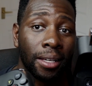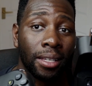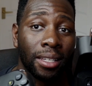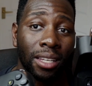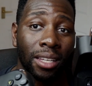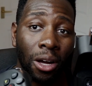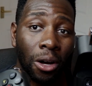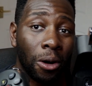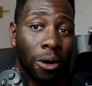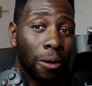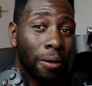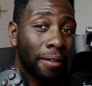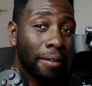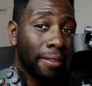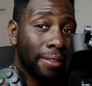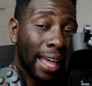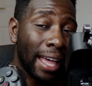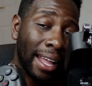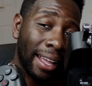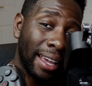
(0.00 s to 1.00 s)
So
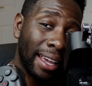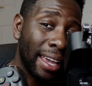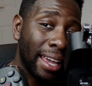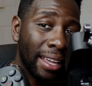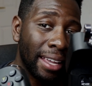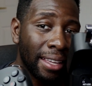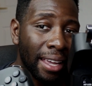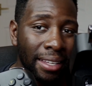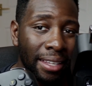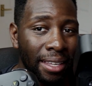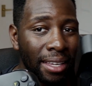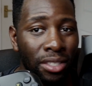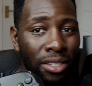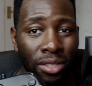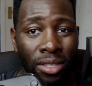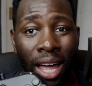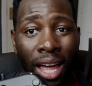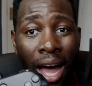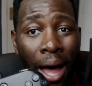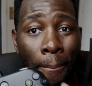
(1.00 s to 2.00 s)
that
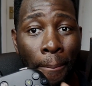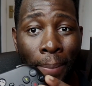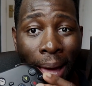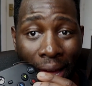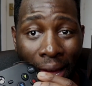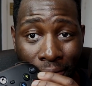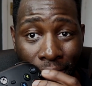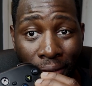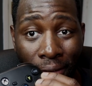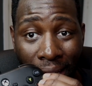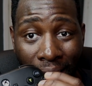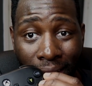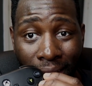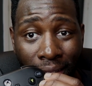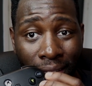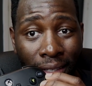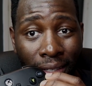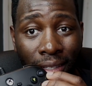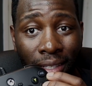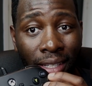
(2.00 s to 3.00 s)
it's not a bad thing.
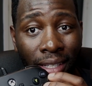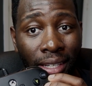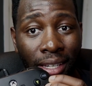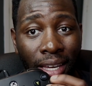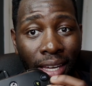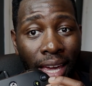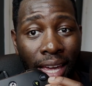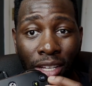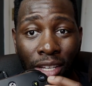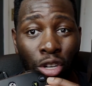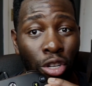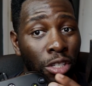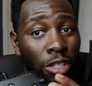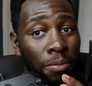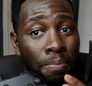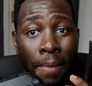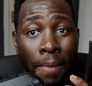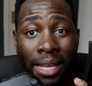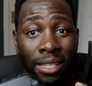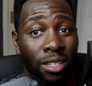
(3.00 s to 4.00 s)
It
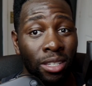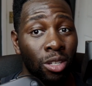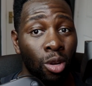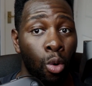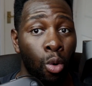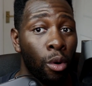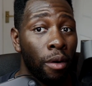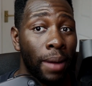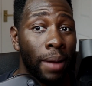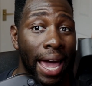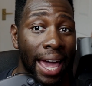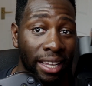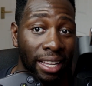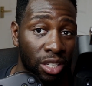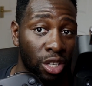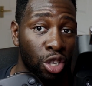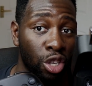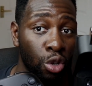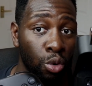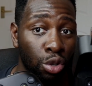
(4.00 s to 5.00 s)
just messes up with my
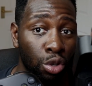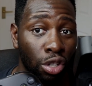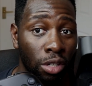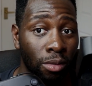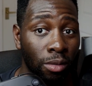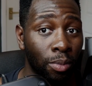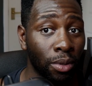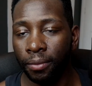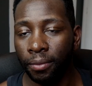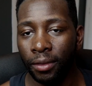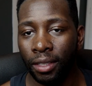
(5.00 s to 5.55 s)
execution.